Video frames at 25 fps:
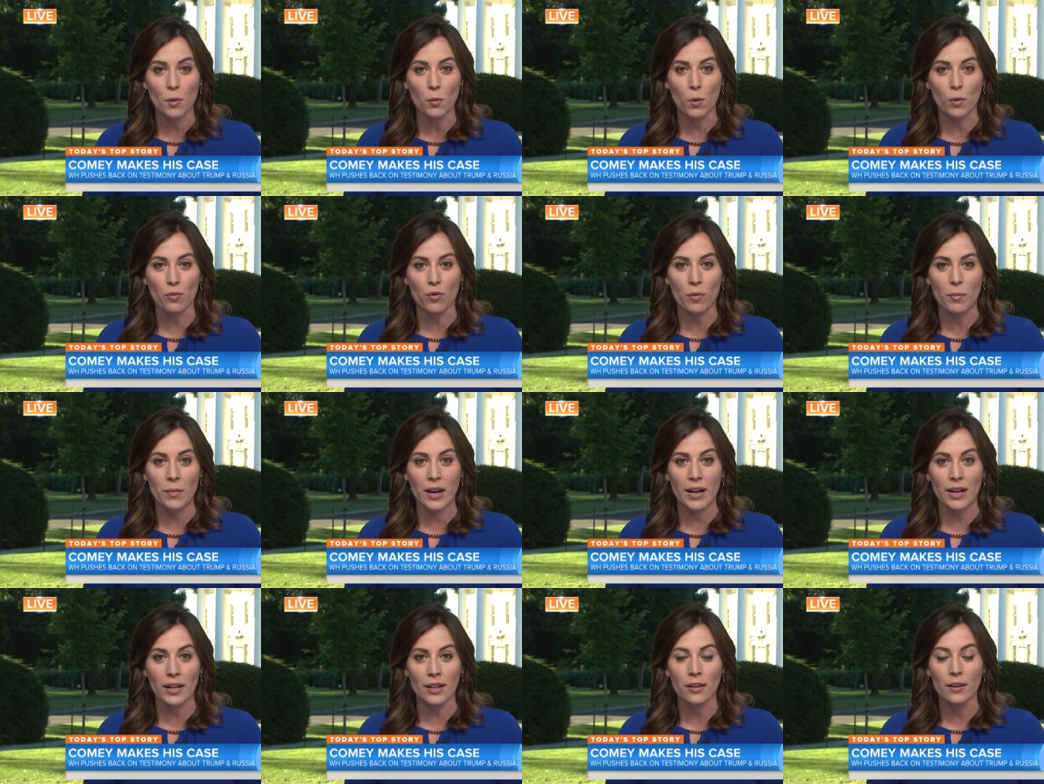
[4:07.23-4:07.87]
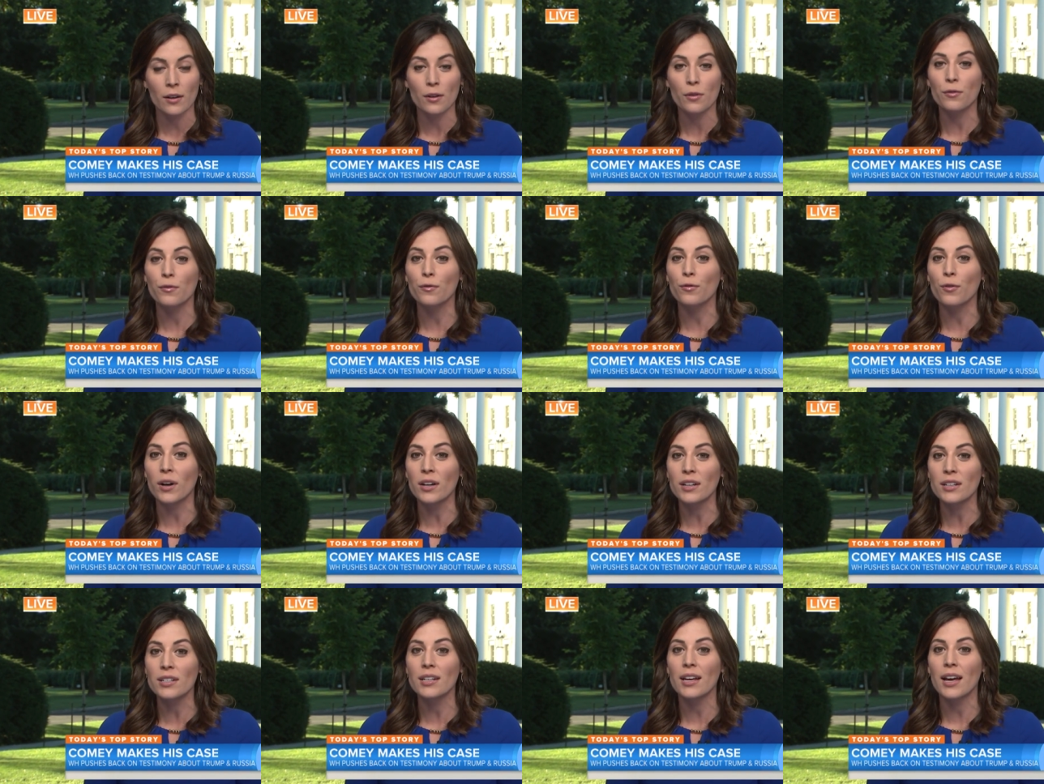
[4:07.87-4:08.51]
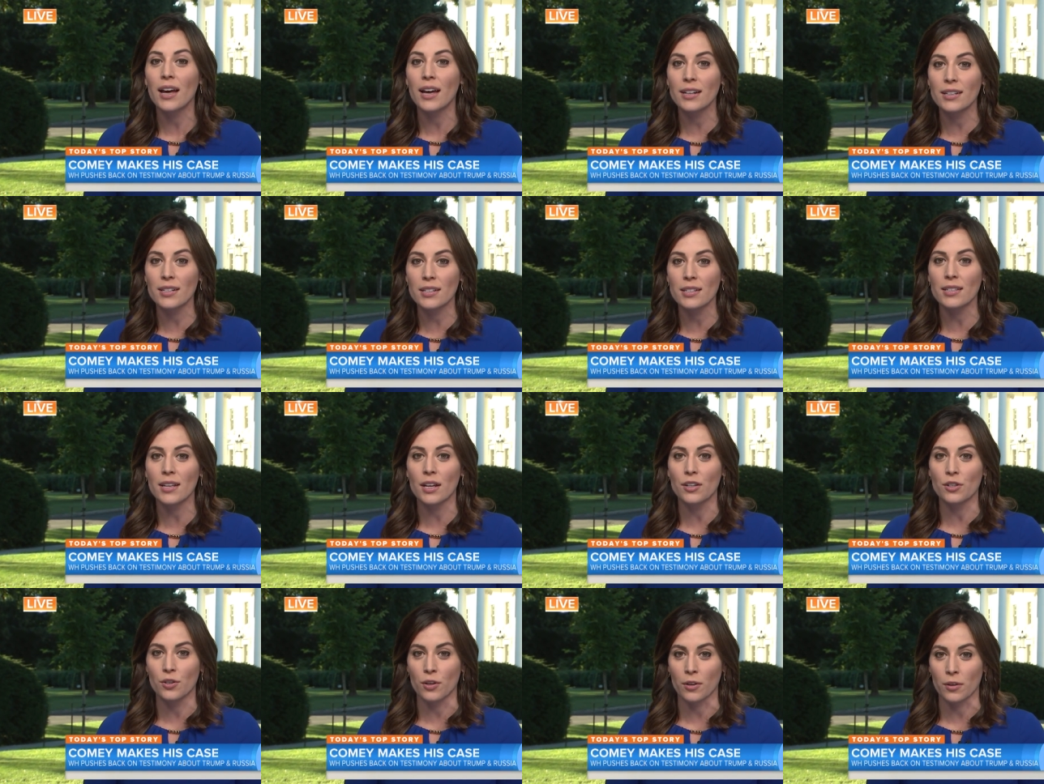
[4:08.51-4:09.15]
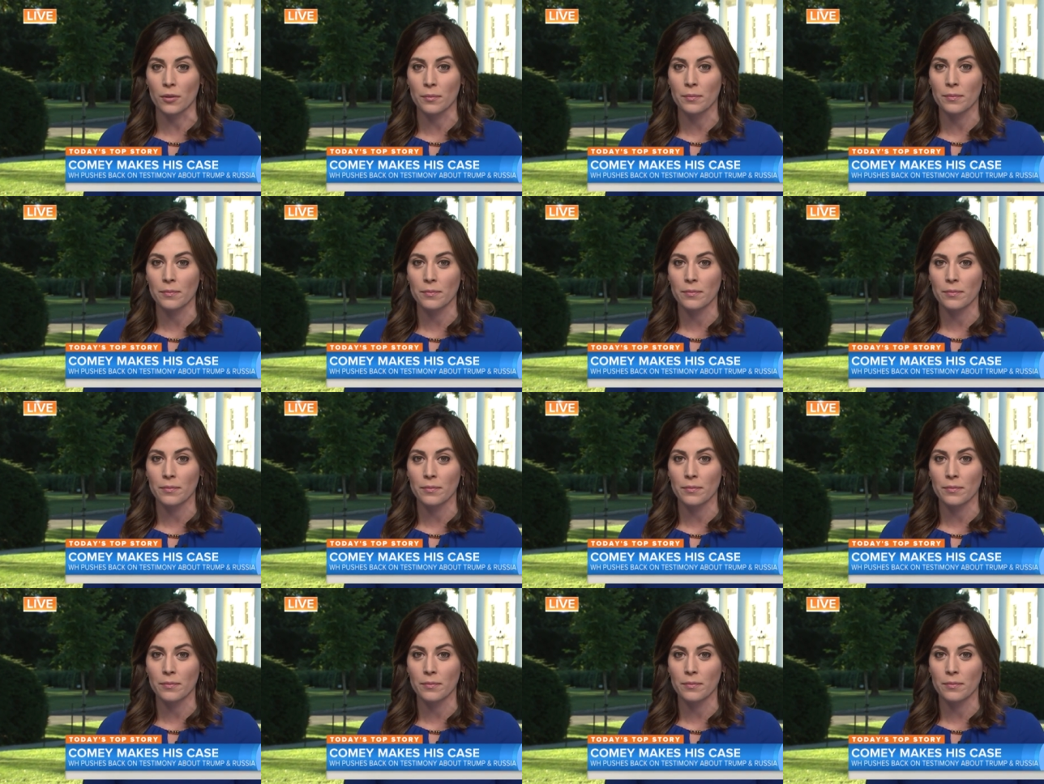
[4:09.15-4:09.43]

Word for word: will remain front and center